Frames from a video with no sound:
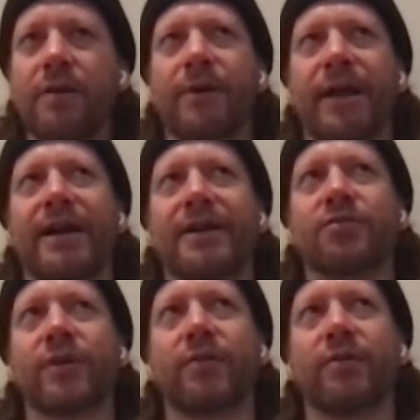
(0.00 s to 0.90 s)
But as
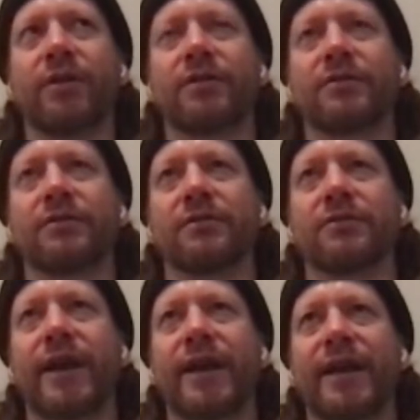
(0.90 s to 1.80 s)
we were
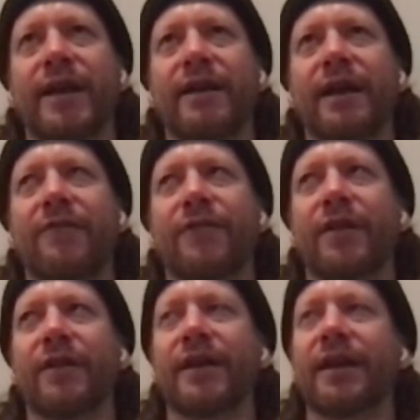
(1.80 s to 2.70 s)
writing it, I
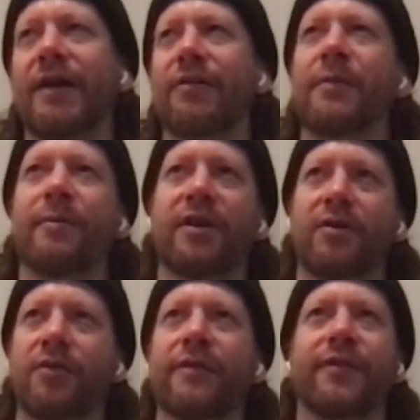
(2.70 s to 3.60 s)
felt like I remembered
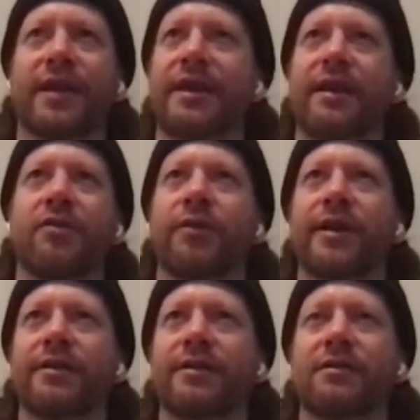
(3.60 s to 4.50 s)
a riff that he'd
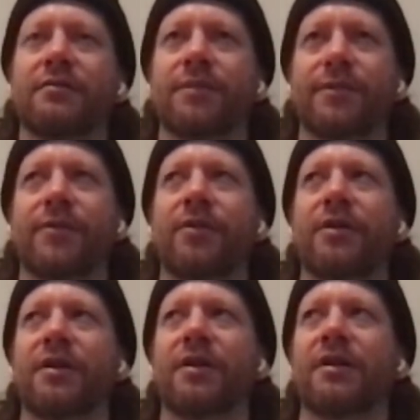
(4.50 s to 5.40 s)
written
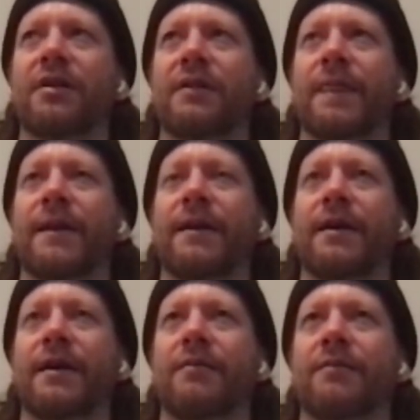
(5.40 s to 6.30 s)
before,
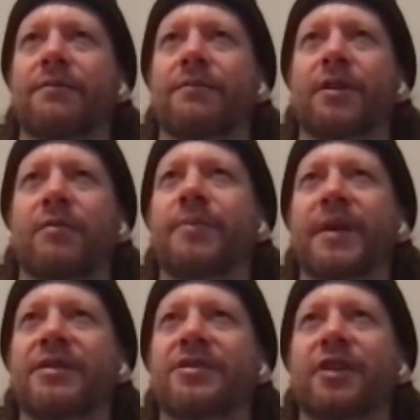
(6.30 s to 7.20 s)
called
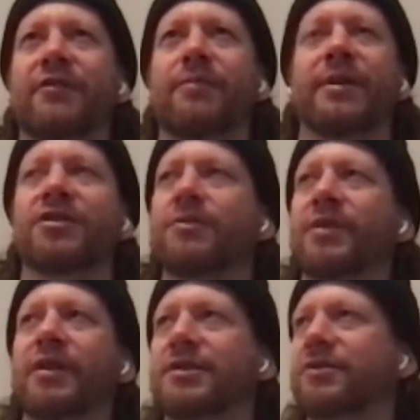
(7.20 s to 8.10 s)
Binge off a Binge in
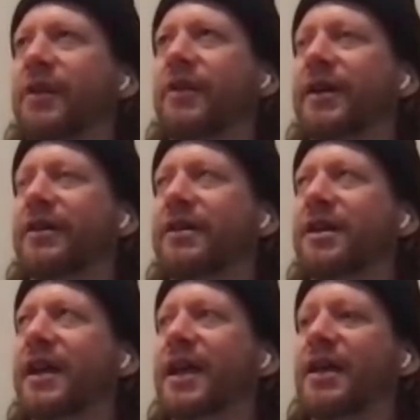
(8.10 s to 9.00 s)
Purgatory
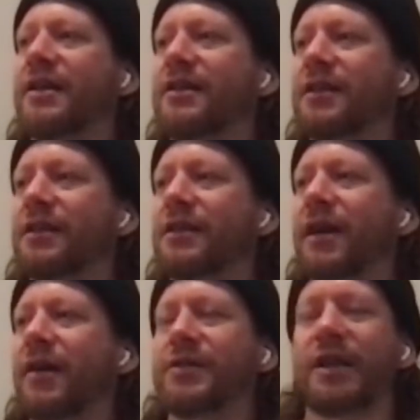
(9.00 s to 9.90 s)
record, and
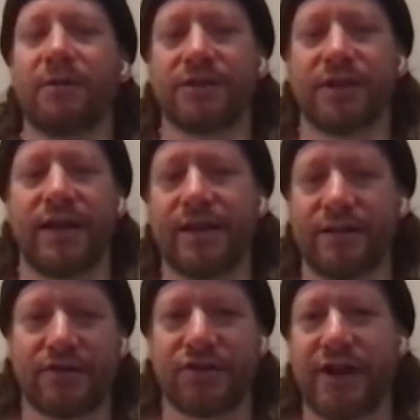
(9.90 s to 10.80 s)
I was able to like
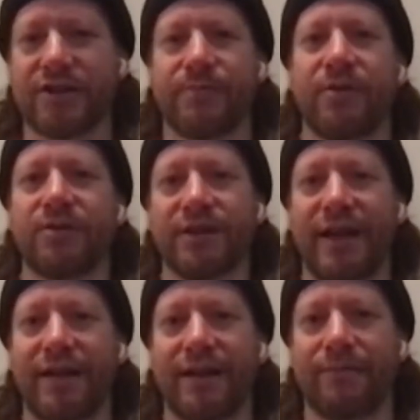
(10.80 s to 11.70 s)
transpose
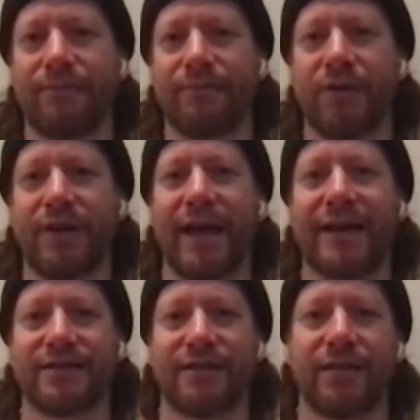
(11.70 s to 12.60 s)
it and like put it
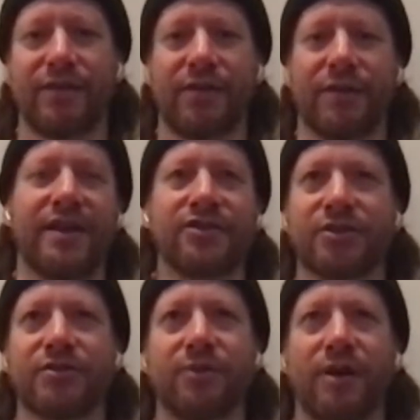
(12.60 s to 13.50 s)
as the
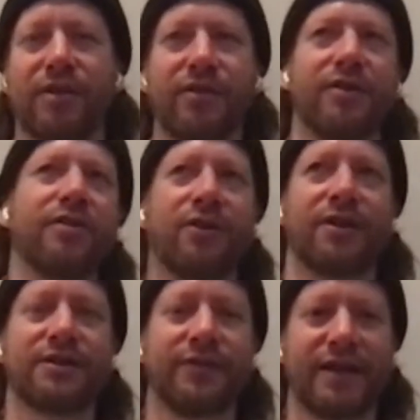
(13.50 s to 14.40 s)
intro to our third
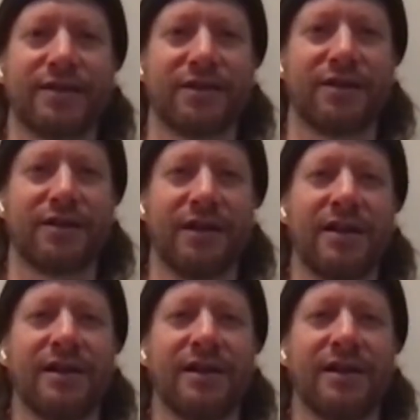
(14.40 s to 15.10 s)
chorus of that song.